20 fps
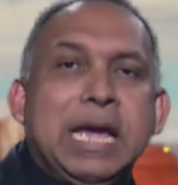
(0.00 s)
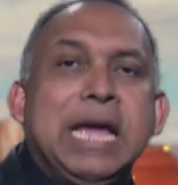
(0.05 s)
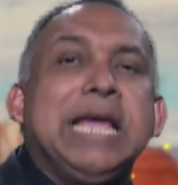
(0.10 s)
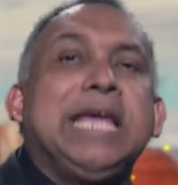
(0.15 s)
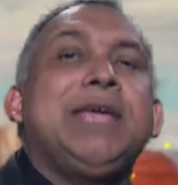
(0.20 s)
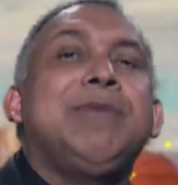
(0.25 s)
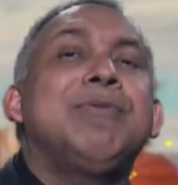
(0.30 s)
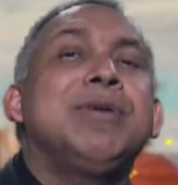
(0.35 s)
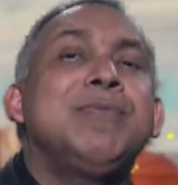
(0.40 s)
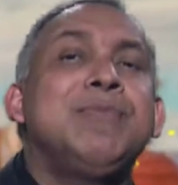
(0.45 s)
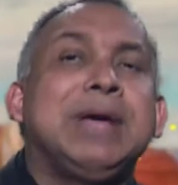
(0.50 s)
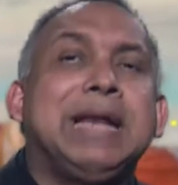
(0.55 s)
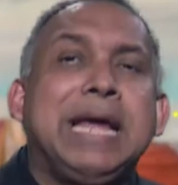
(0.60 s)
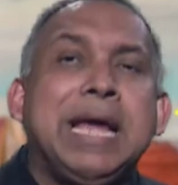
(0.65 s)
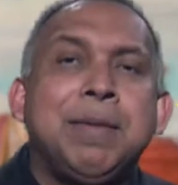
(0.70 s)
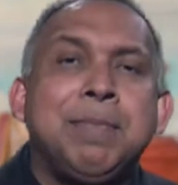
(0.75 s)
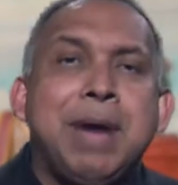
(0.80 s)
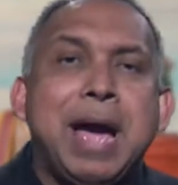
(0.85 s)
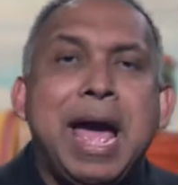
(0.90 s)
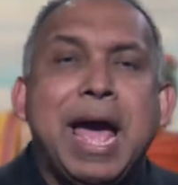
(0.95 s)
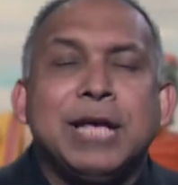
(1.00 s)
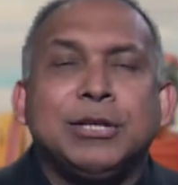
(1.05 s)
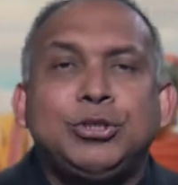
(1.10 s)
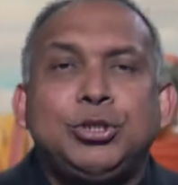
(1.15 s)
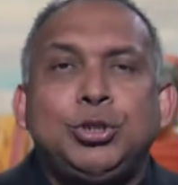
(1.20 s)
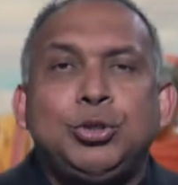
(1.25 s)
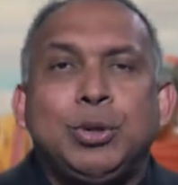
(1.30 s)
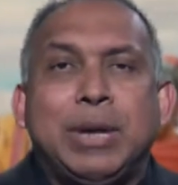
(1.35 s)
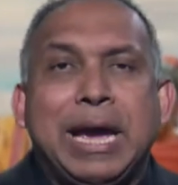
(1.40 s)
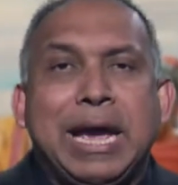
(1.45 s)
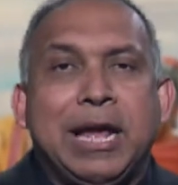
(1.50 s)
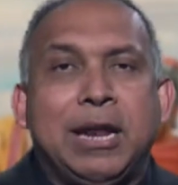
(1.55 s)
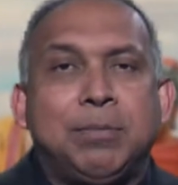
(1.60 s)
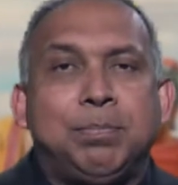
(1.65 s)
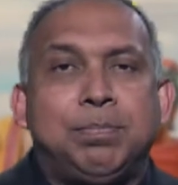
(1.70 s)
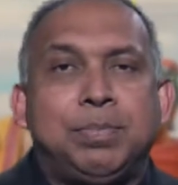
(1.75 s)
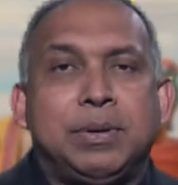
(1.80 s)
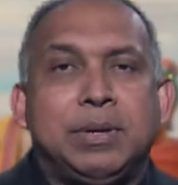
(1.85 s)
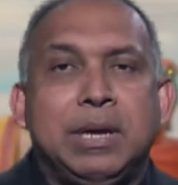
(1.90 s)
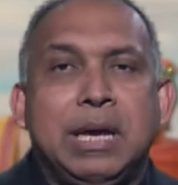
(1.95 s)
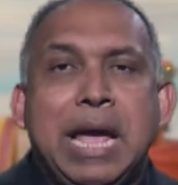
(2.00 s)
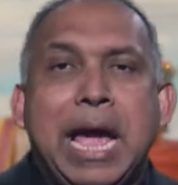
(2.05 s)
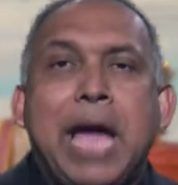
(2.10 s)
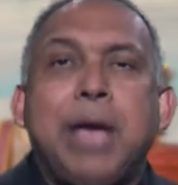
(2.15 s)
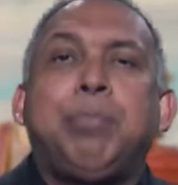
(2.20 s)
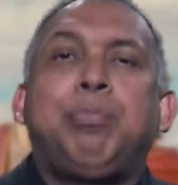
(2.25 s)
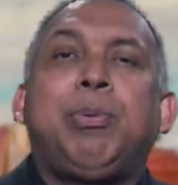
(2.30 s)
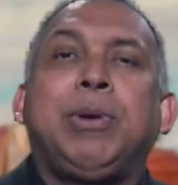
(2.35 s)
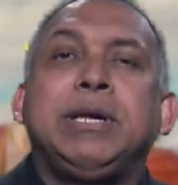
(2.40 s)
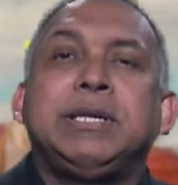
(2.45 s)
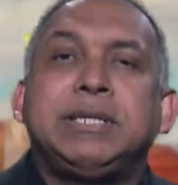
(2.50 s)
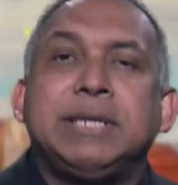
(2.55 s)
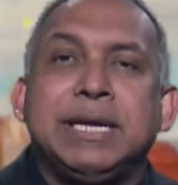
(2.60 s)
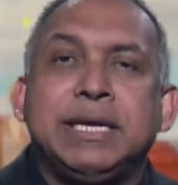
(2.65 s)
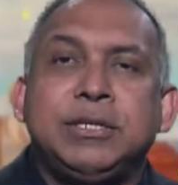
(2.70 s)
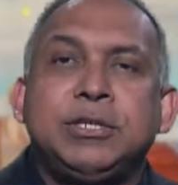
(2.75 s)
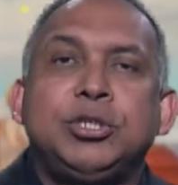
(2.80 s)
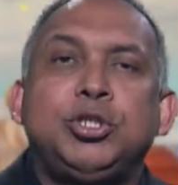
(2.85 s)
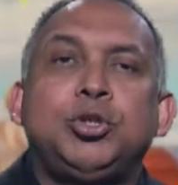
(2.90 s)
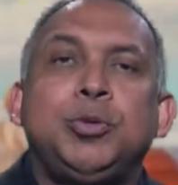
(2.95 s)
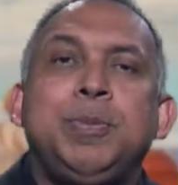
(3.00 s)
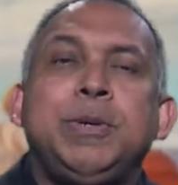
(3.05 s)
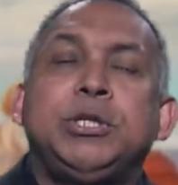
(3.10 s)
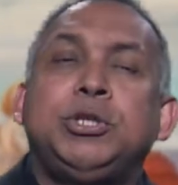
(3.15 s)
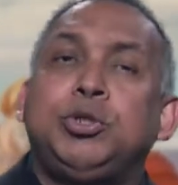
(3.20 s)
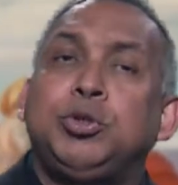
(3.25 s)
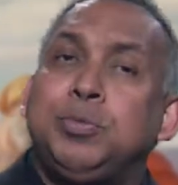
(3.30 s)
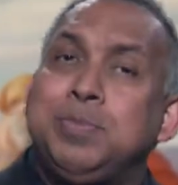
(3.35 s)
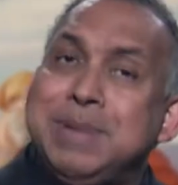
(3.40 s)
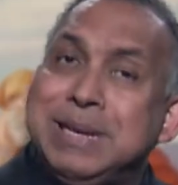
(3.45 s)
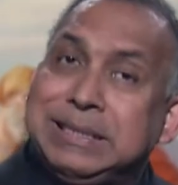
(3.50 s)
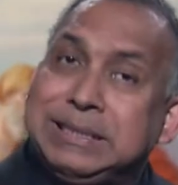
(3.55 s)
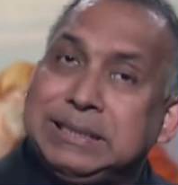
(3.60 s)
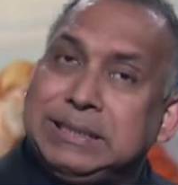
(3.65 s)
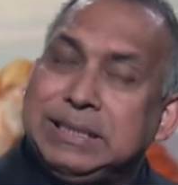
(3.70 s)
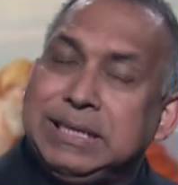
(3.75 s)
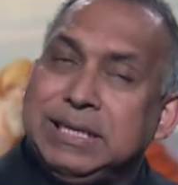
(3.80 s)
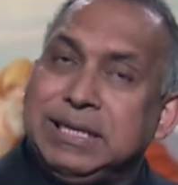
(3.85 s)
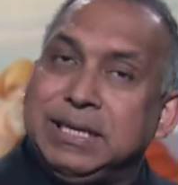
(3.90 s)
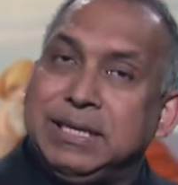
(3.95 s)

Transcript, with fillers: Even when I am asked to help, I pretend to be too busy.